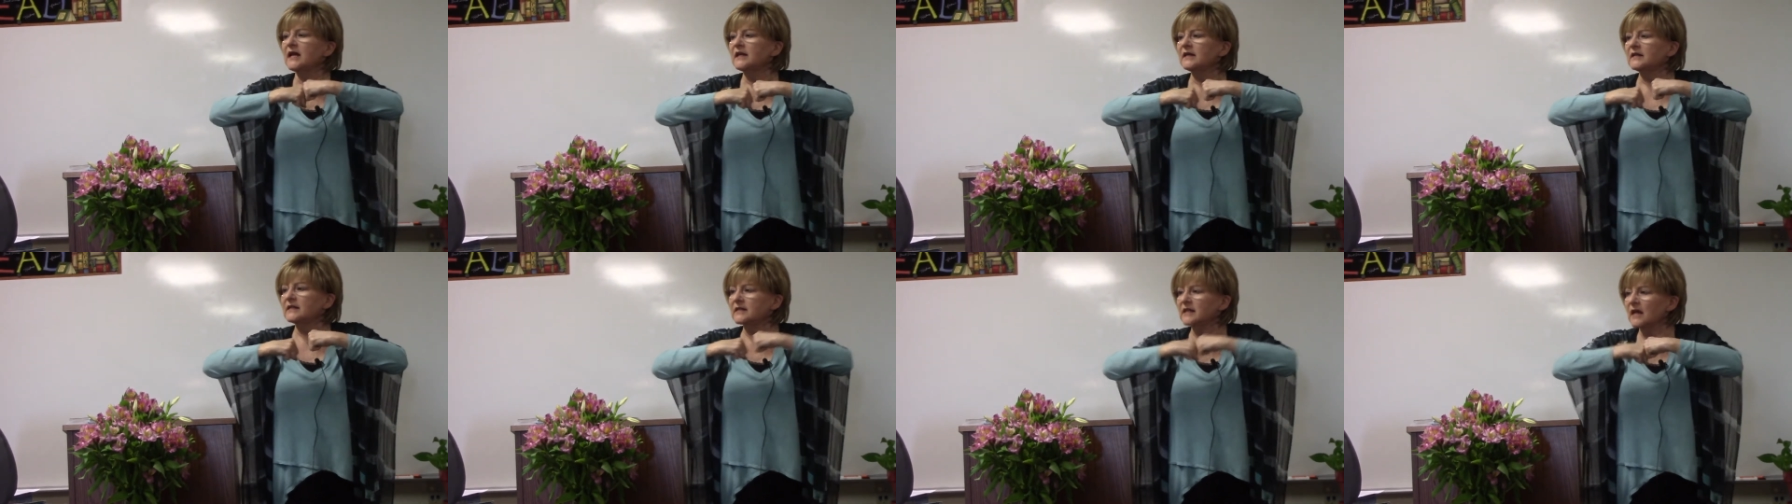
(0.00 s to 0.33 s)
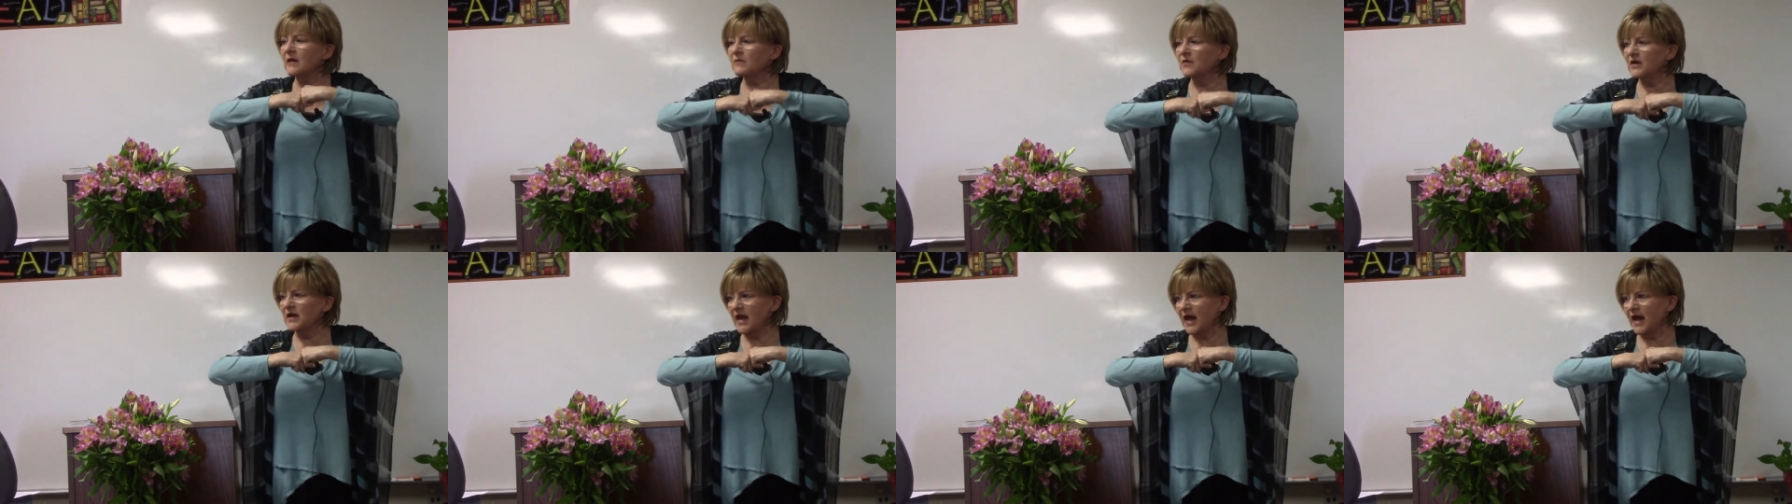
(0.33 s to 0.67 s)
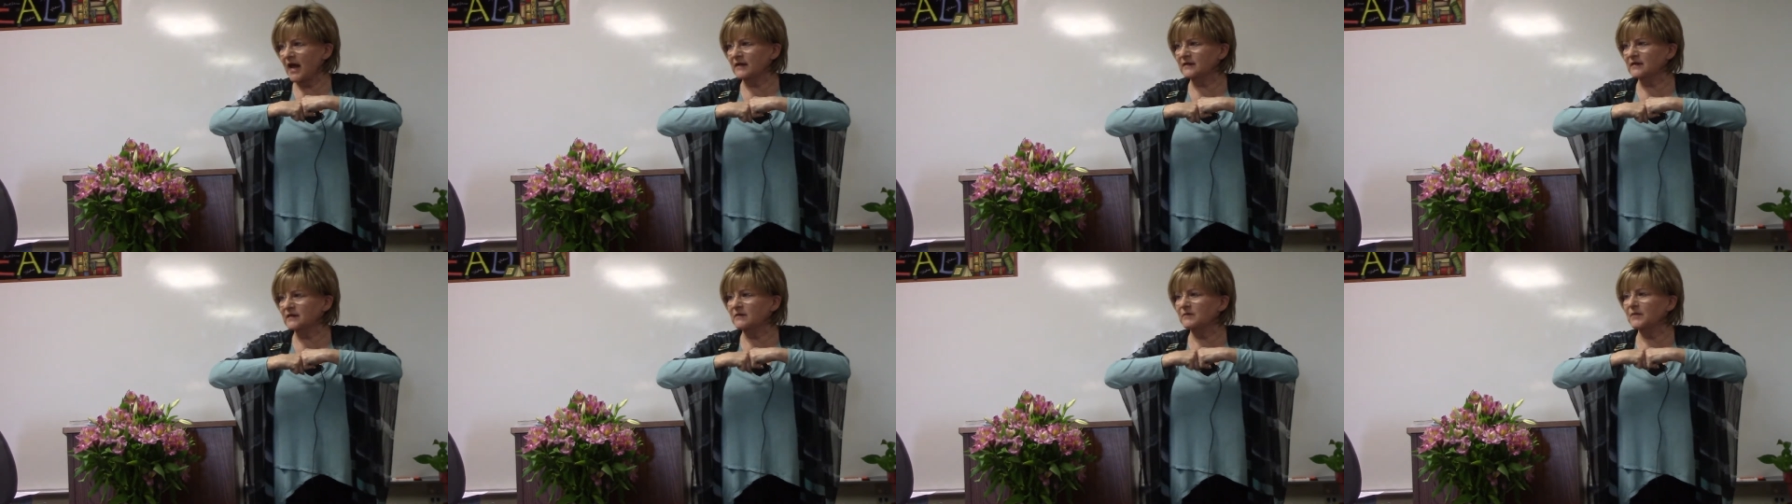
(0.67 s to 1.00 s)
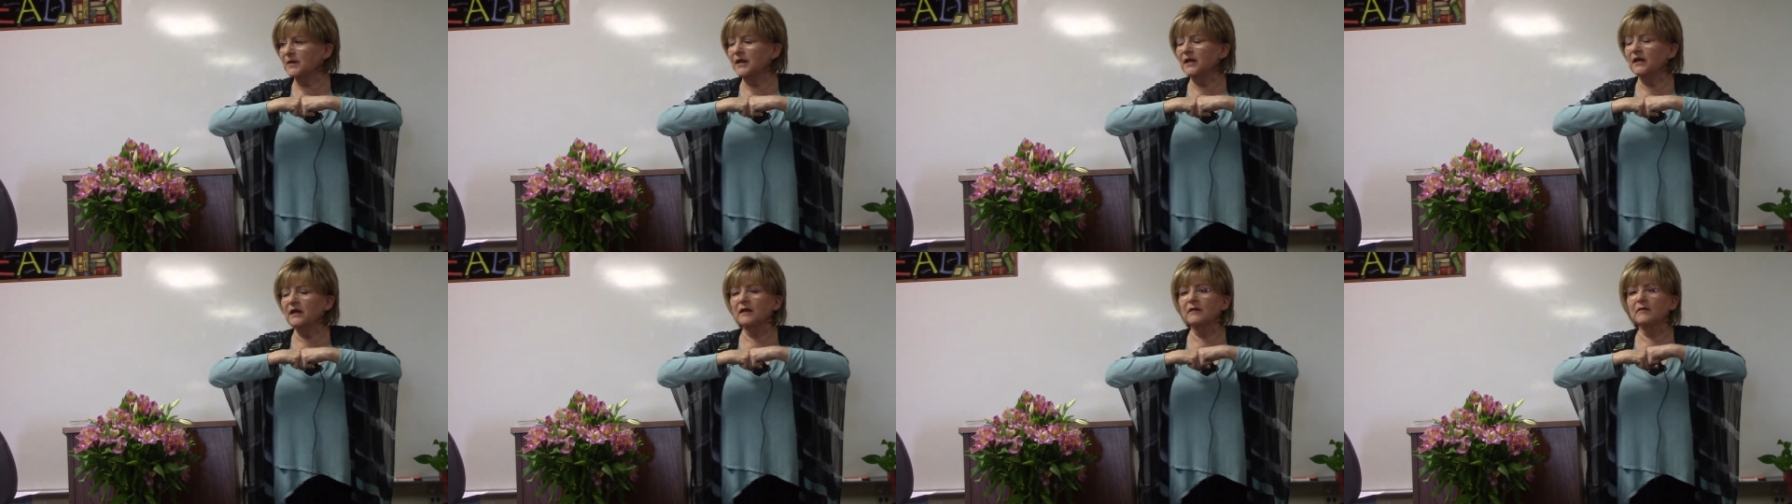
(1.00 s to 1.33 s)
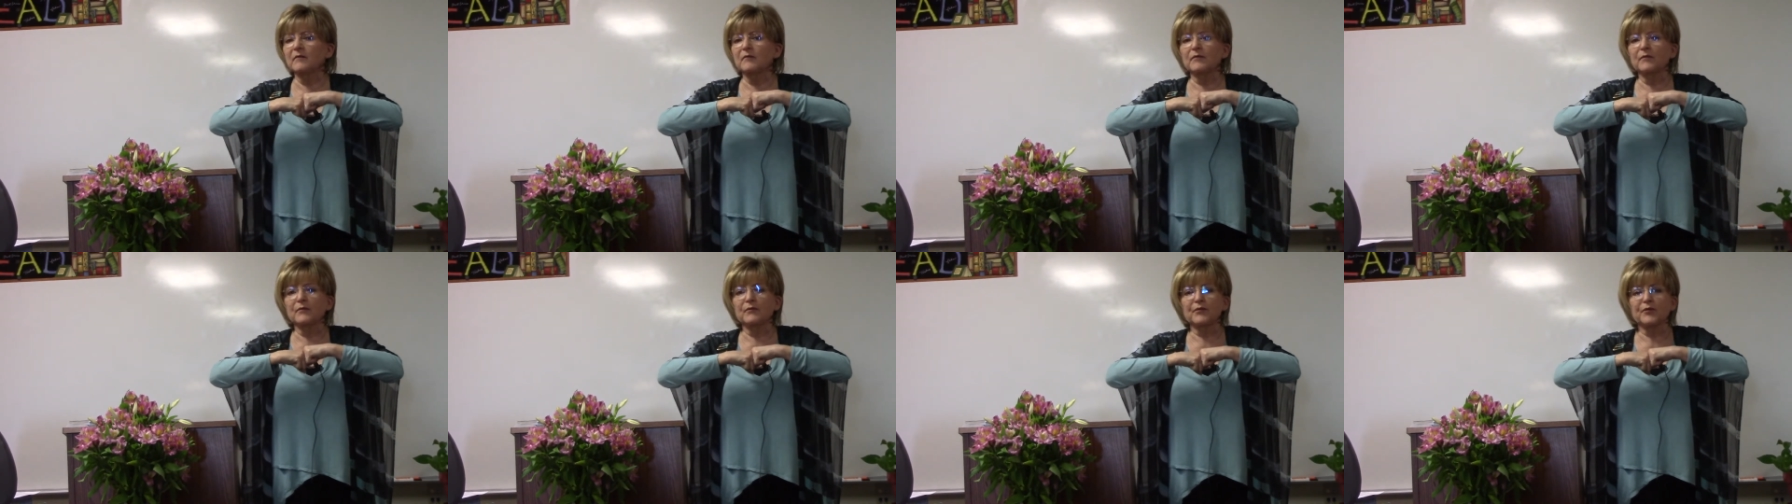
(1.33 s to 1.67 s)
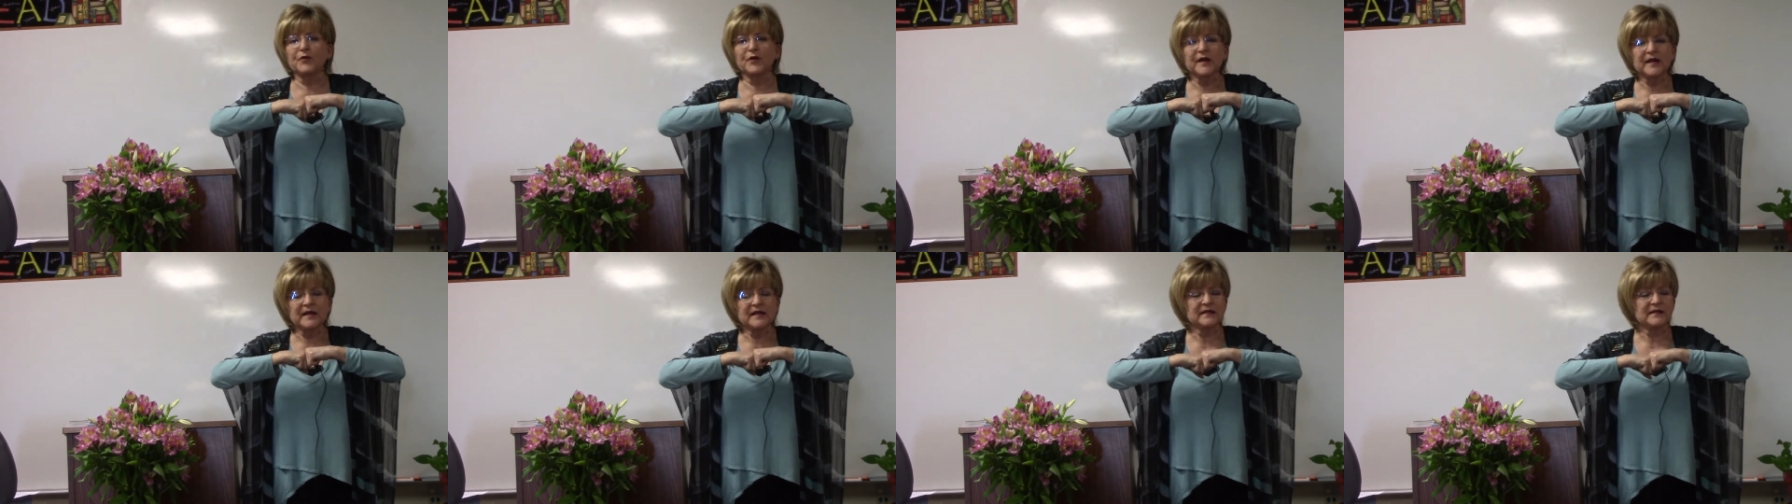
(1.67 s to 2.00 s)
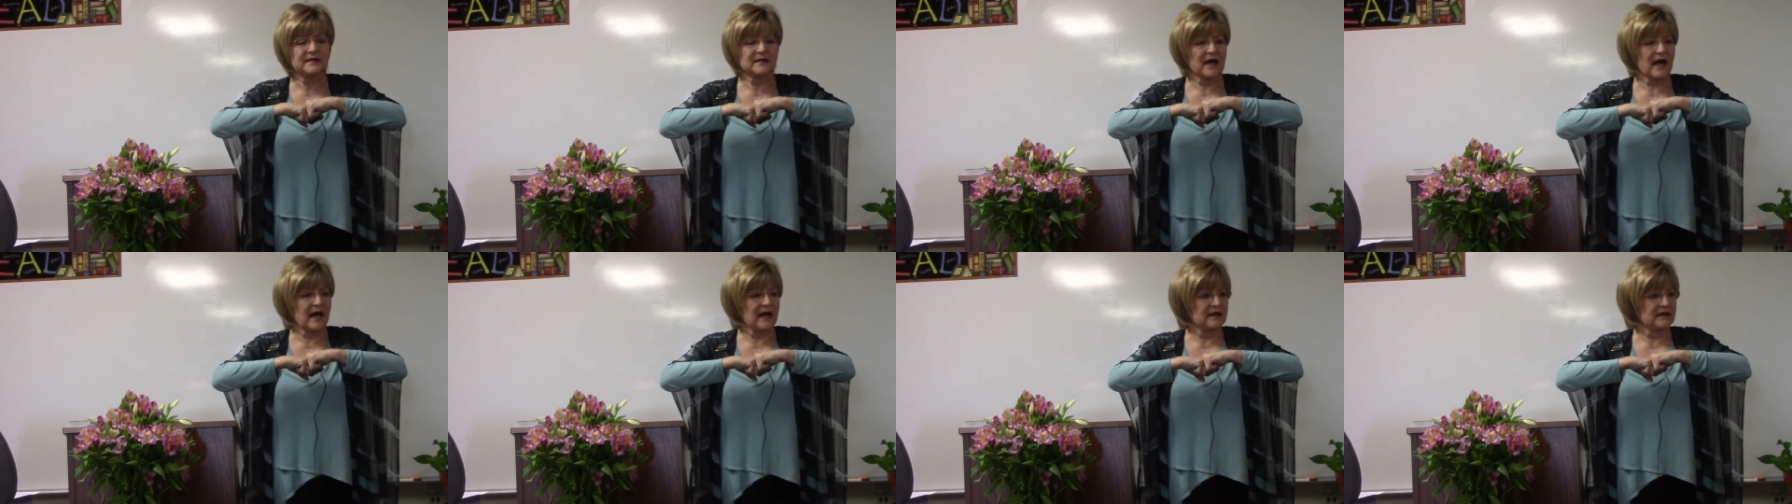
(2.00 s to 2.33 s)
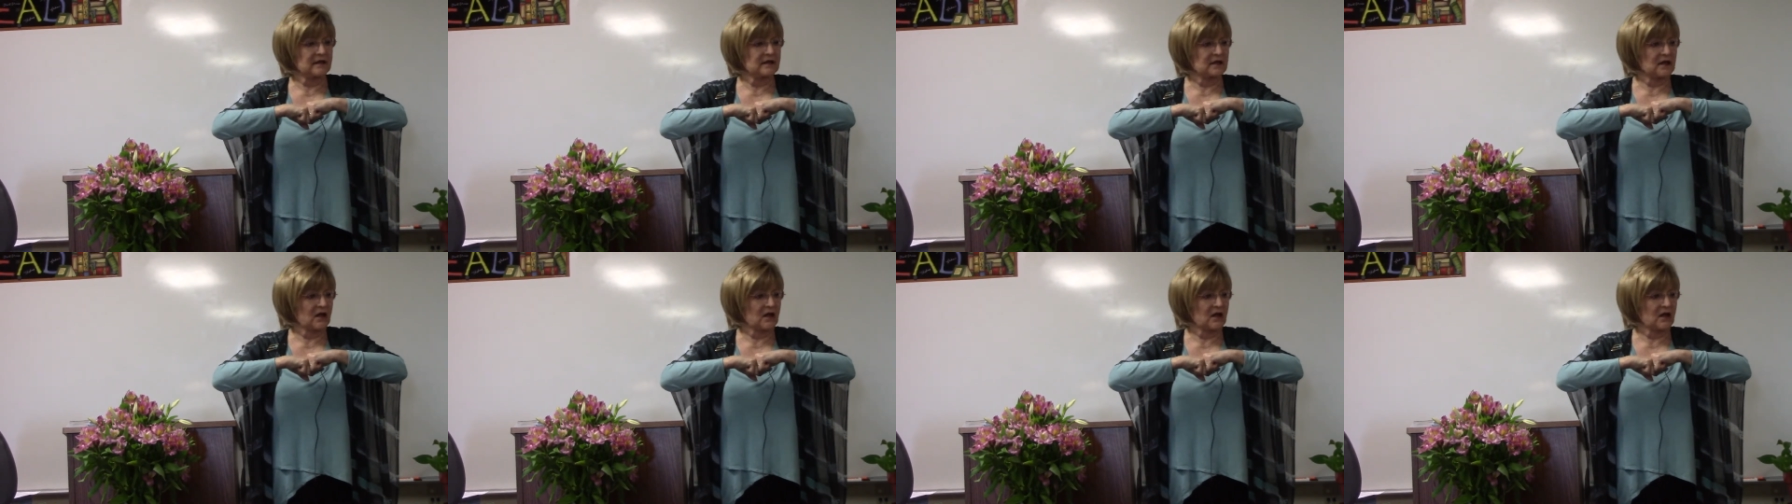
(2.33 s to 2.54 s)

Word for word: someone has to be pre-decided